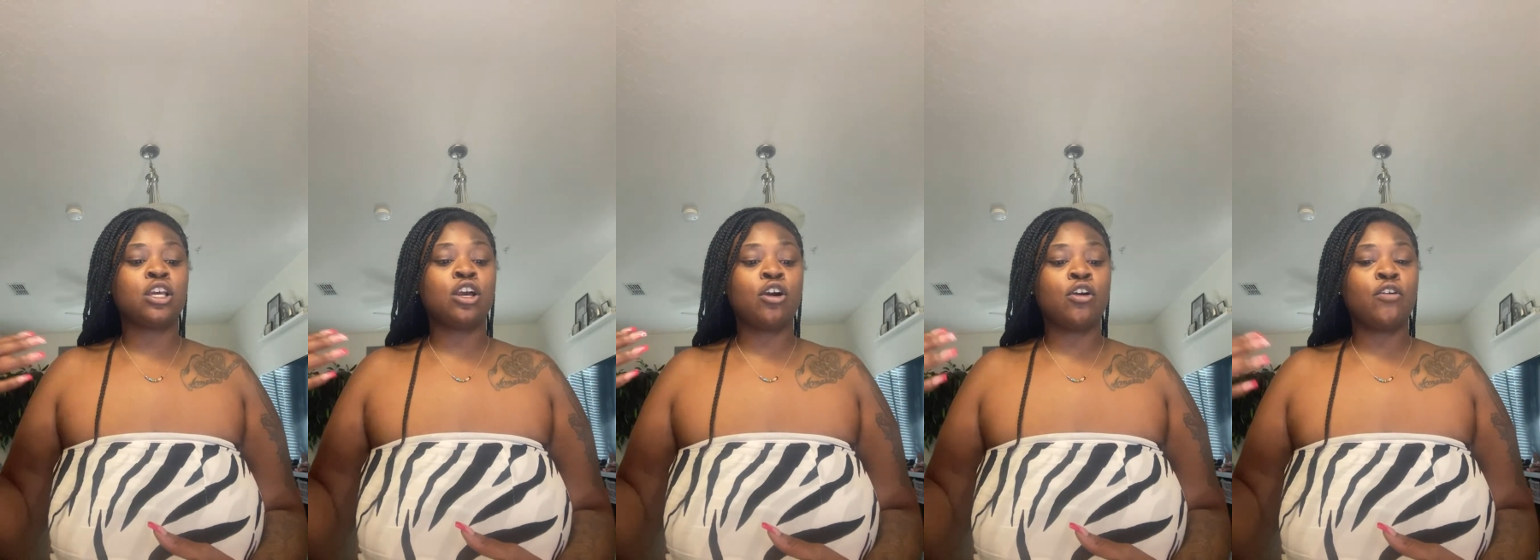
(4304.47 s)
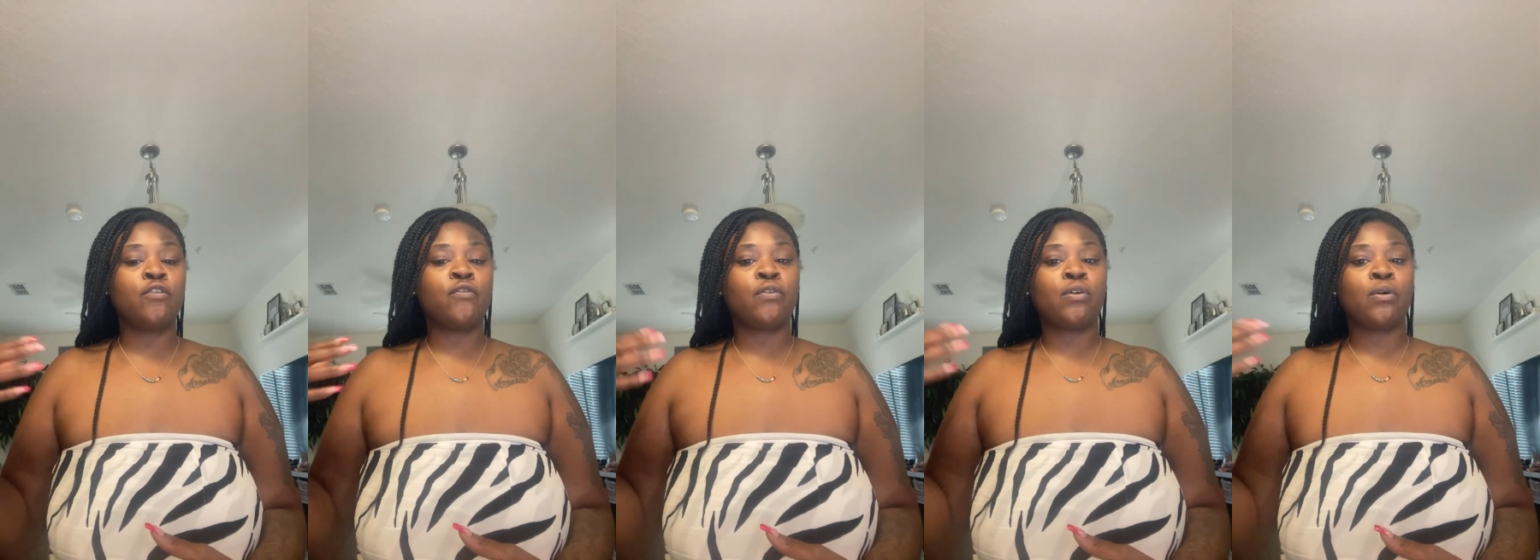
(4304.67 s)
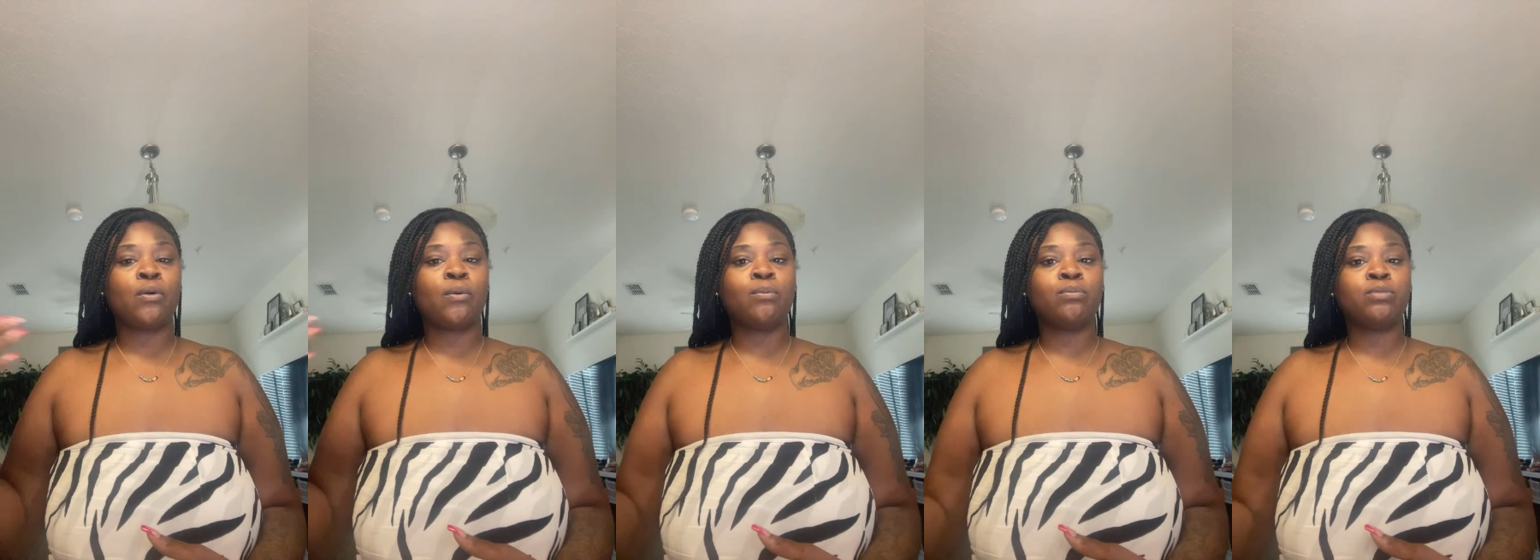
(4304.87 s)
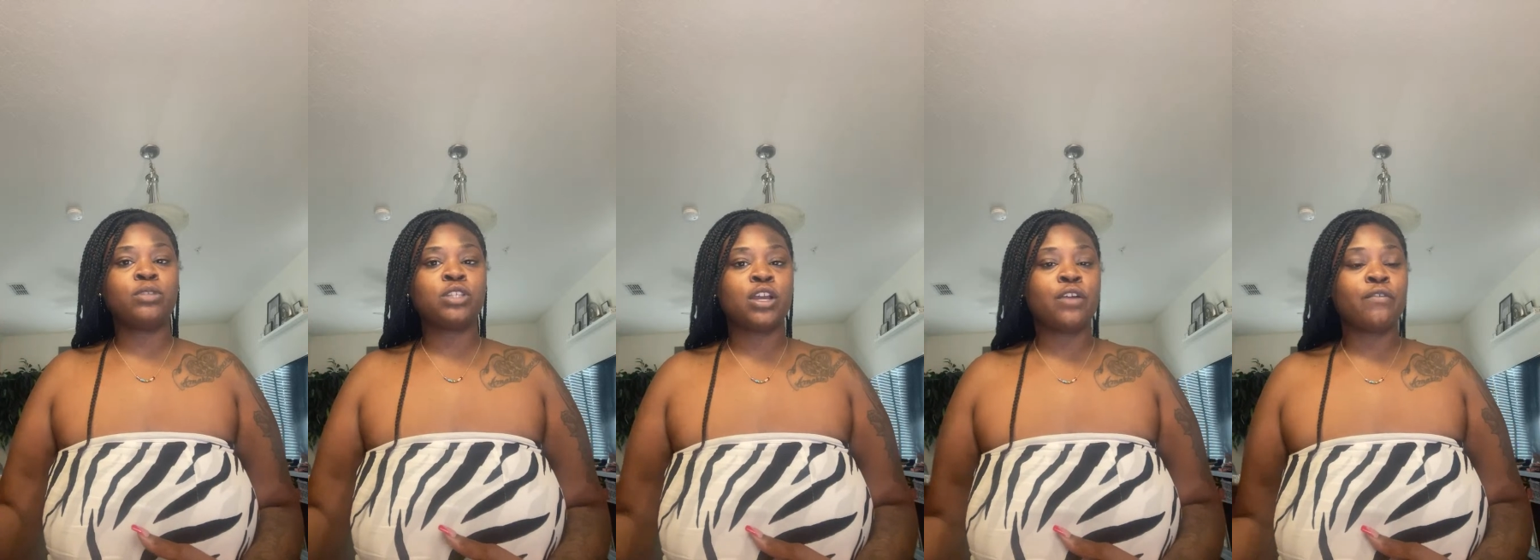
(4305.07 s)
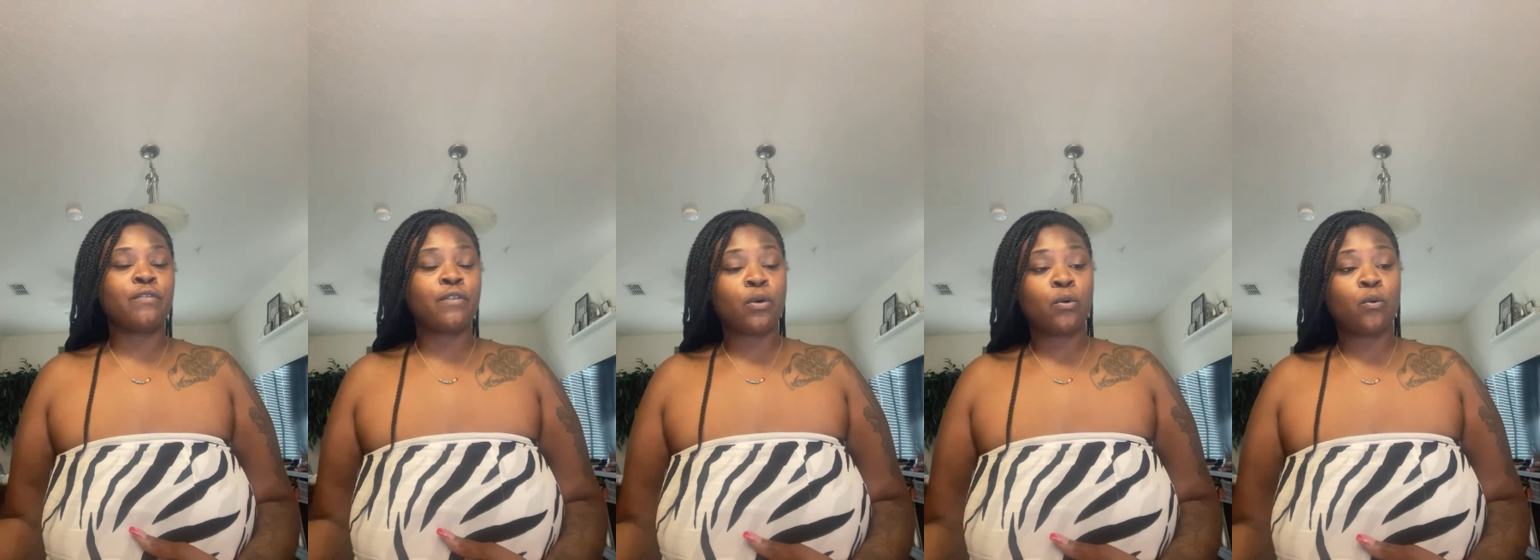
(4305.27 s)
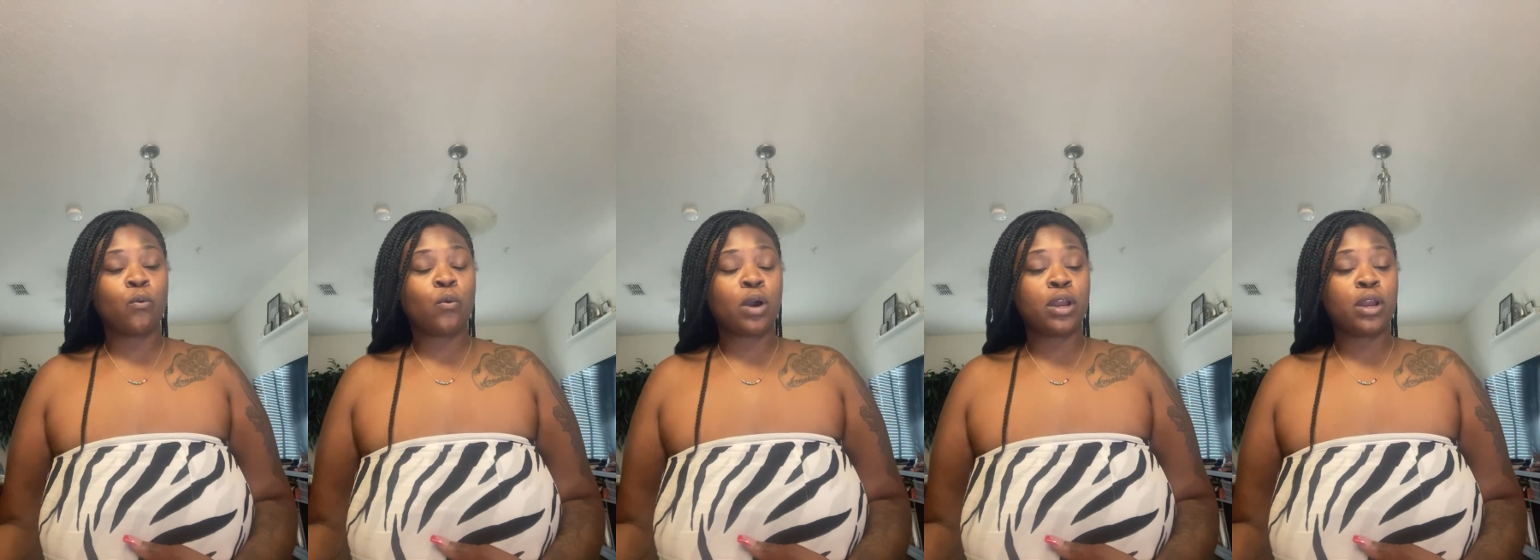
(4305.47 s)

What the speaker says: go from serving